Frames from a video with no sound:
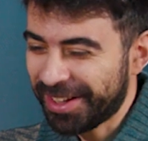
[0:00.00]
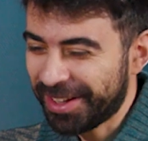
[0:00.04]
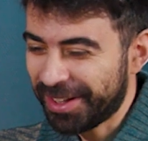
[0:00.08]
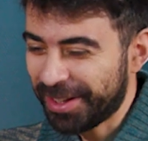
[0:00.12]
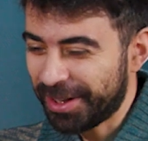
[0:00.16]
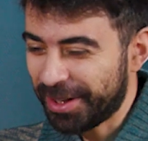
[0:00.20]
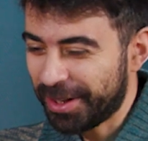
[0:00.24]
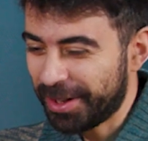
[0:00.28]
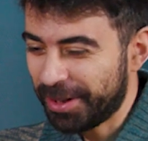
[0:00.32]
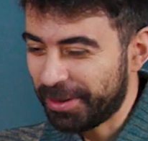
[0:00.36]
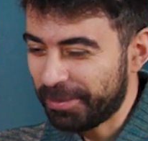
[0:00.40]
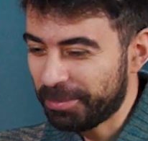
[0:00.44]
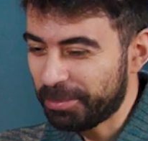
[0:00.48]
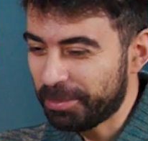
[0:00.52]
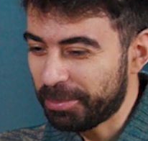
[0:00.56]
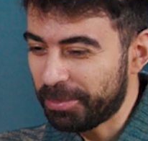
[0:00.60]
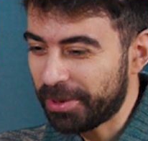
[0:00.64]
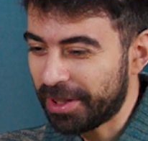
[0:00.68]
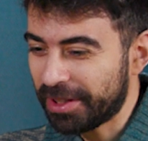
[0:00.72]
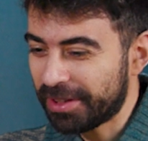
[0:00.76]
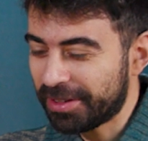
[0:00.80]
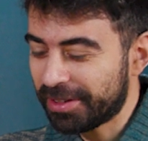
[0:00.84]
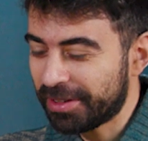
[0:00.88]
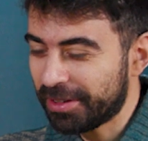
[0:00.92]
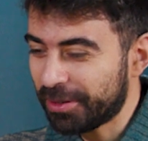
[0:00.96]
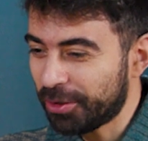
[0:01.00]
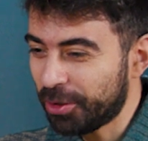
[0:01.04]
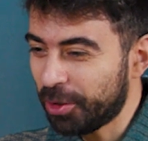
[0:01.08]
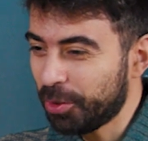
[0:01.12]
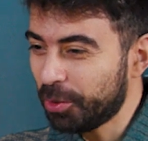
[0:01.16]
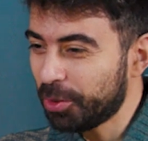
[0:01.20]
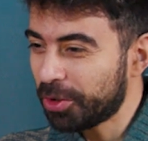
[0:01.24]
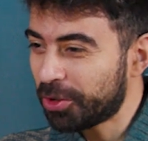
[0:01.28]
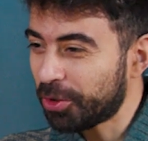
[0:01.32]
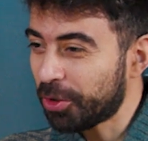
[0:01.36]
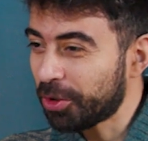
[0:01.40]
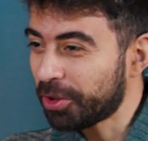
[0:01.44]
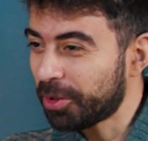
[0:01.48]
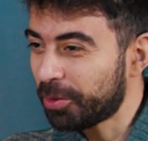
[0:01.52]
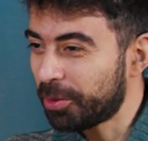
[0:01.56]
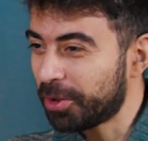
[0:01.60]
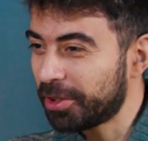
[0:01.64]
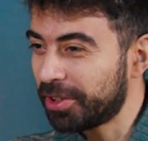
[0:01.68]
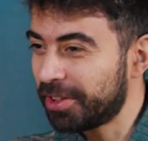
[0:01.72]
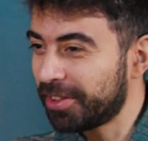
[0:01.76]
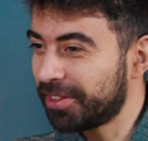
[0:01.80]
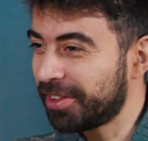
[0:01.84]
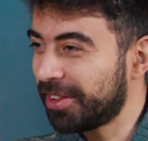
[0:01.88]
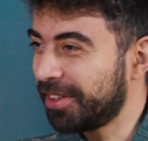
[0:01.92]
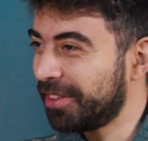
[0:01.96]
Uh, but you know, we talked
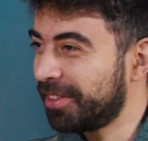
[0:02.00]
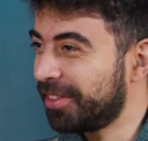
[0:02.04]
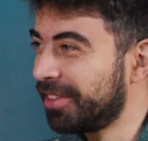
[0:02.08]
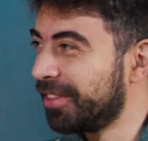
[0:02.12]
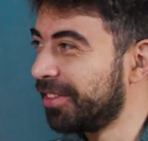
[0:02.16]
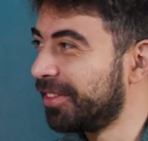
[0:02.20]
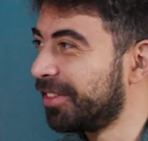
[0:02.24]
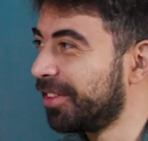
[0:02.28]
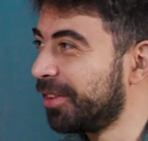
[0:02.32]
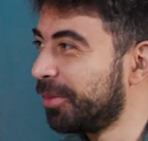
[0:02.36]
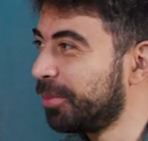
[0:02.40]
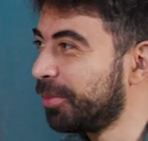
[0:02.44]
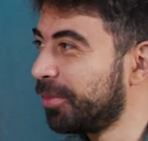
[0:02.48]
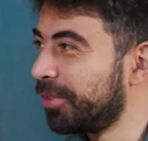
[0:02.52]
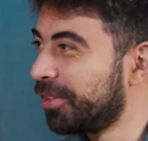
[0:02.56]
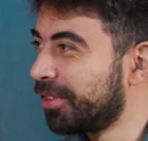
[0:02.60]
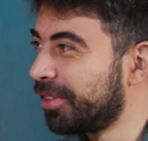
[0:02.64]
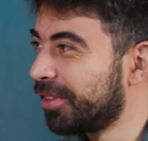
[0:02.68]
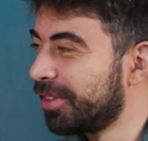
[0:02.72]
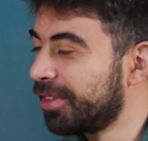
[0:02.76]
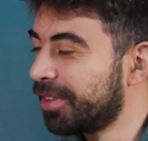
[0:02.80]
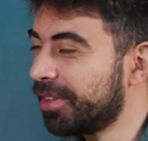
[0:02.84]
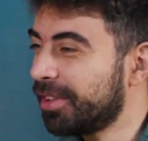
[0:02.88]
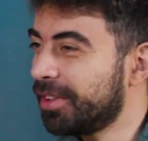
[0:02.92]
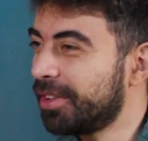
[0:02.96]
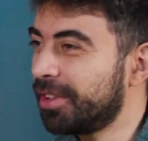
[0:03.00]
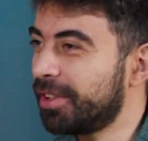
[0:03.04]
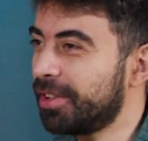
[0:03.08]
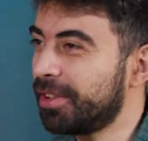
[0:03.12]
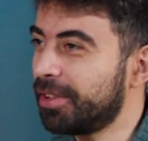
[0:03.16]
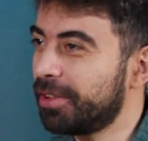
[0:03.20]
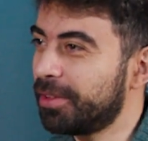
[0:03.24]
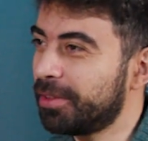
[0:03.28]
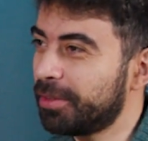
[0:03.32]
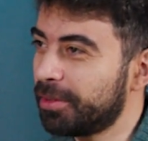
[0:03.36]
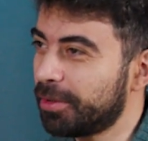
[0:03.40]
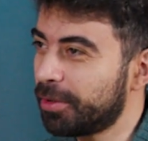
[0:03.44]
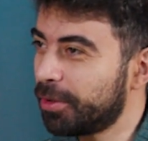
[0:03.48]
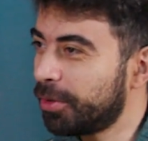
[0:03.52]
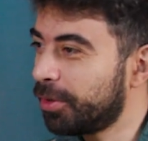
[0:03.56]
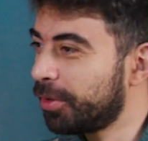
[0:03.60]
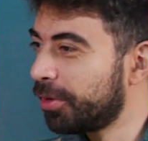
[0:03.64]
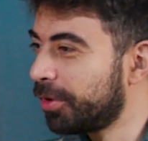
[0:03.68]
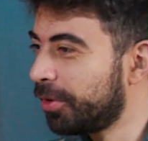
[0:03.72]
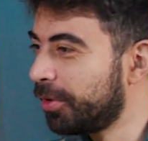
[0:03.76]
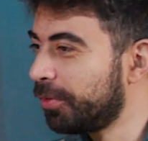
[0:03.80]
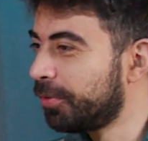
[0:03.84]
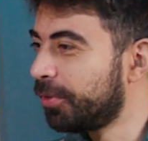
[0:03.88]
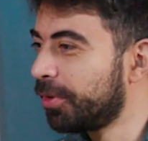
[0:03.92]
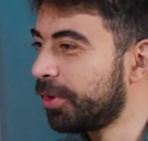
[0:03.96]
about design systems and you know
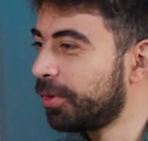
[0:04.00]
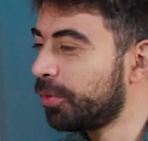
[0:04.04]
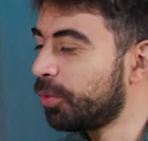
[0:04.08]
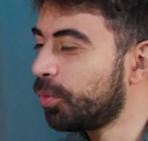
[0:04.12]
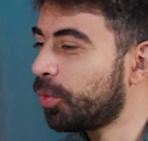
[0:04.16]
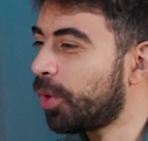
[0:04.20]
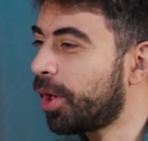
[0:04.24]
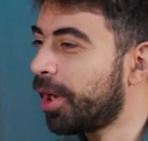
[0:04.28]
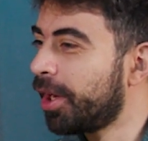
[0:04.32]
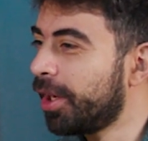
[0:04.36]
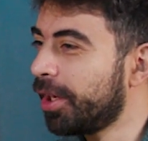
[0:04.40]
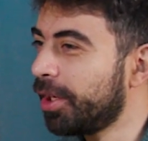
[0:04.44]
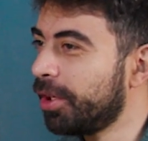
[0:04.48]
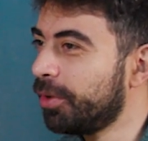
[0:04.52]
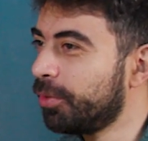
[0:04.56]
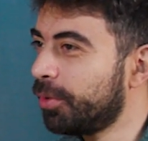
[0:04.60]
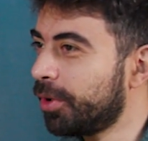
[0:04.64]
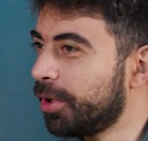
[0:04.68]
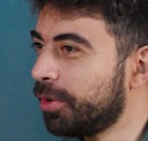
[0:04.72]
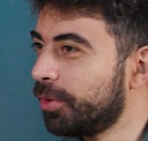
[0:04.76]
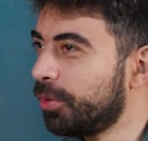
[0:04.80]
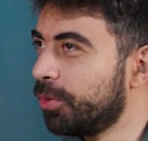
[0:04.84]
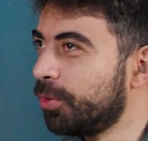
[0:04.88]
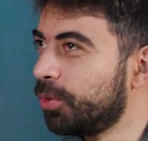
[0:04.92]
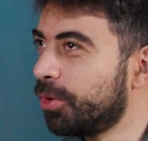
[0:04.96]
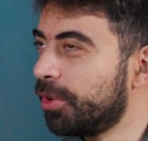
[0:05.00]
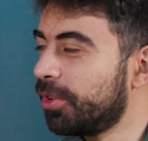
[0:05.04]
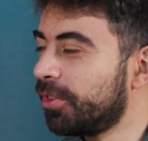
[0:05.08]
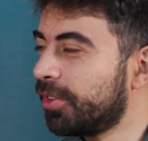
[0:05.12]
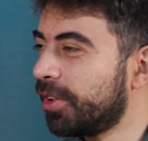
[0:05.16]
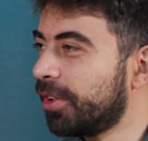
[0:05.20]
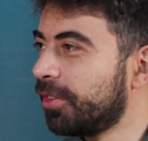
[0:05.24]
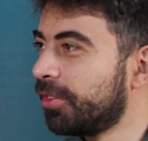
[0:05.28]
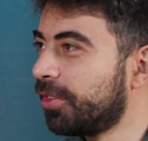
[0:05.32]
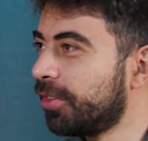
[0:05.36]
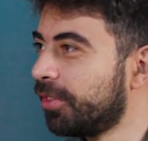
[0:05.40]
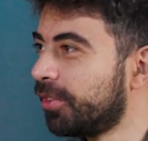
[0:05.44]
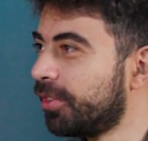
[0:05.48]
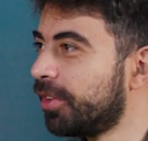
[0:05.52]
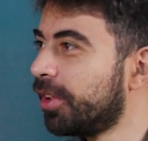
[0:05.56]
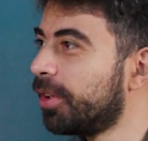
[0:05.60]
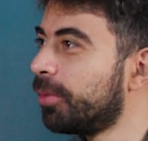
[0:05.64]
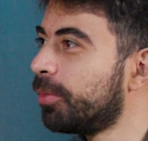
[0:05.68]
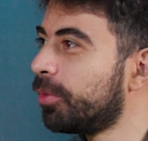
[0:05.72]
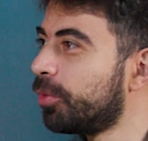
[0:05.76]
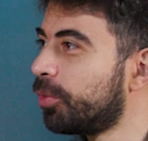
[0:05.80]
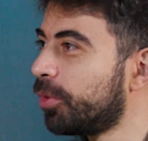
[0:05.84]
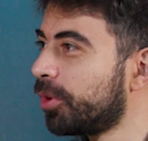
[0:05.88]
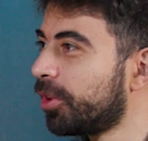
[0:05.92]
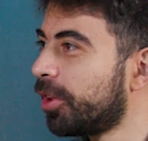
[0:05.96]
the different why why to do a design
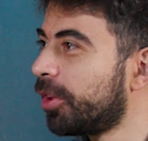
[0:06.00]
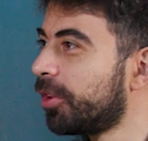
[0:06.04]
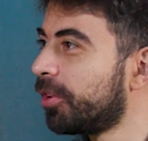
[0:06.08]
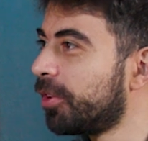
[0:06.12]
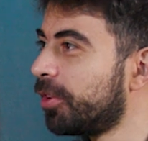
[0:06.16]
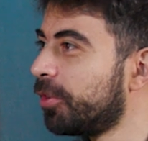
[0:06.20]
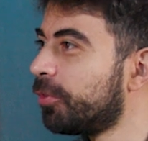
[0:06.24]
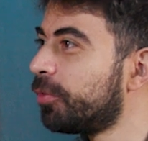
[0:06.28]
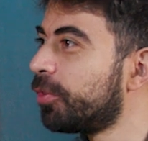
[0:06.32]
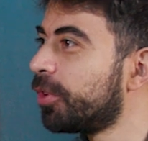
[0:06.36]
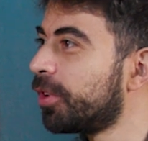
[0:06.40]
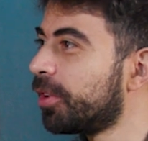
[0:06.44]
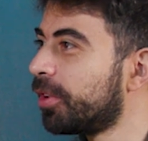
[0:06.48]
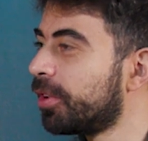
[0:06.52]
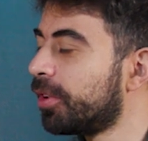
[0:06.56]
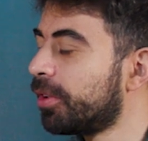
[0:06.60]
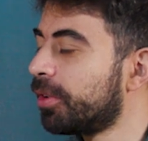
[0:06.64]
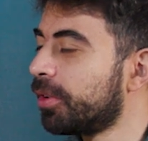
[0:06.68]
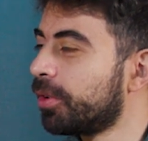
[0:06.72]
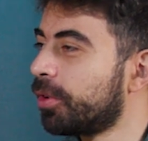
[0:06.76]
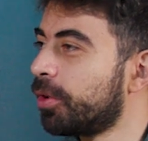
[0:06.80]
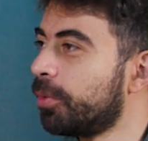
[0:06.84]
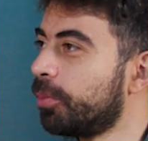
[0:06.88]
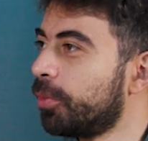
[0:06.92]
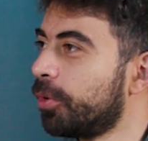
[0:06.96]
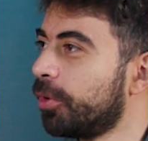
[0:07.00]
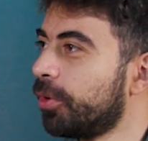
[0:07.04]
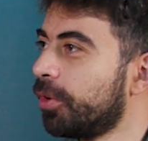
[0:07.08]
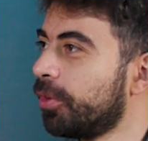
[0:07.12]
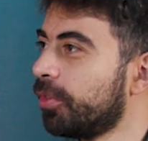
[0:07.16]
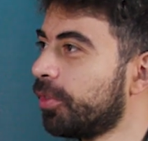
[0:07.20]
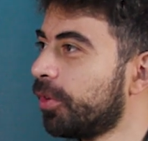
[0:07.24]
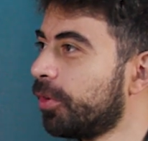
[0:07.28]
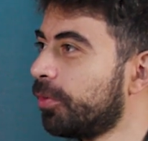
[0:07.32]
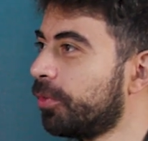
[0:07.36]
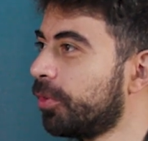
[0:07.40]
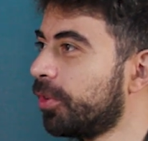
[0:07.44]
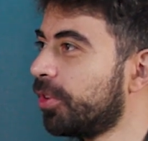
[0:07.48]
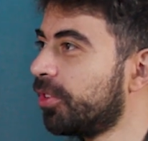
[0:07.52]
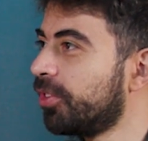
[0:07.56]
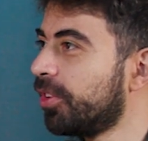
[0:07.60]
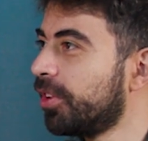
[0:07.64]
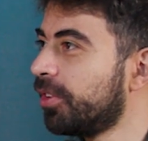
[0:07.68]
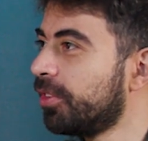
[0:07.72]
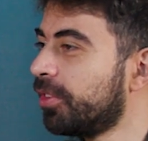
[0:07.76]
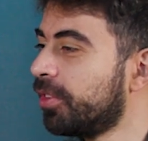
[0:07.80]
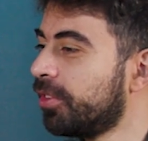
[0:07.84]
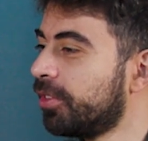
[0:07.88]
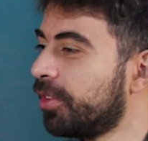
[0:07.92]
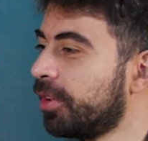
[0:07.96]
system and what are the different uh, components of a
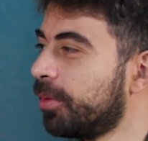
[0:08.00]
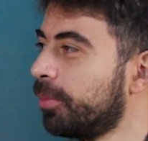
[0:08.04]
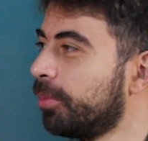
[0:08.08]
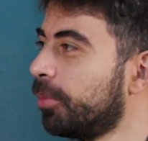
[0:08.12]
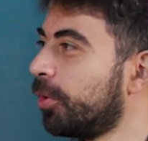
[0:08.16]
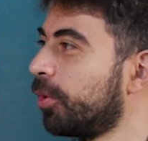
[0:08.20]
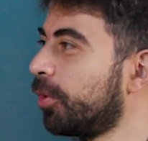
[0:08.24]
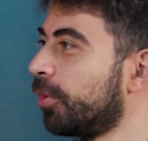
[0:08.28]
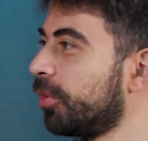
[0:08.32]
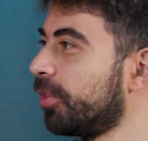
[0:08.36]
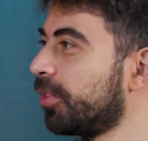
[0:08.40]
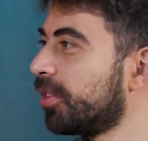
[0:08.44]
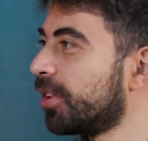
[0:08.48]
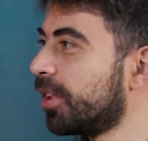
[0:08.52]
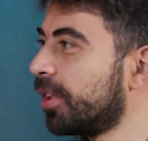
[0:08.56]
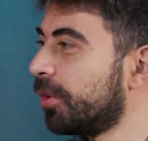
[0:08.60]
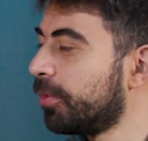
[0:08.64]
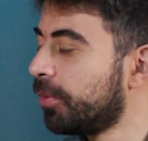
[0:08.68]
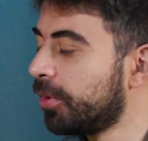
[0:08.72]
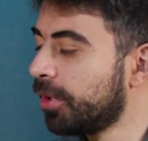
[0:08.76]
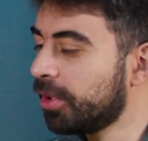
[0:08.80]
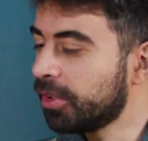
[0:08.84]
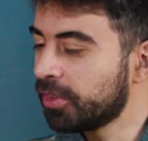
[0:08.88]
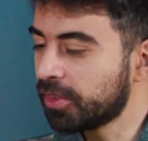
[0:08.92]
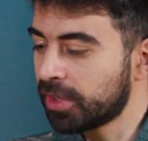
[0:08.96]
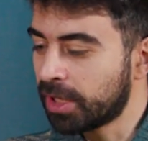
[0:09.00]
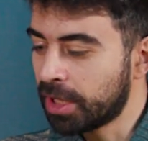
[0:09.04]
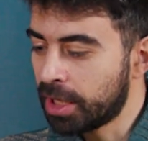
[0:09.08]
design system, all these kind mm -hmm. of mm-hmm.